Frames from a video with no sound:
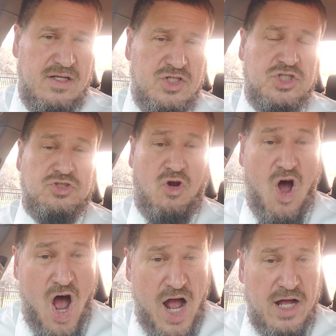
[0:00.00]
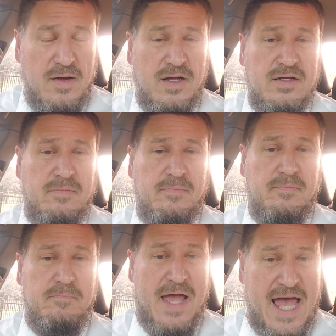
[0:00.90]
Strong
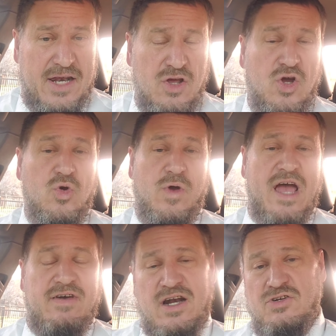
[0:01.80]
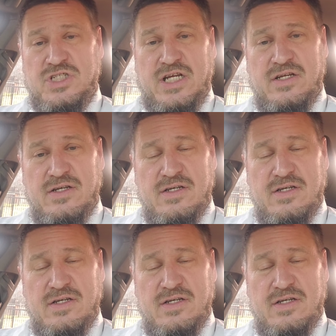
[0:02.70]
men who have energy,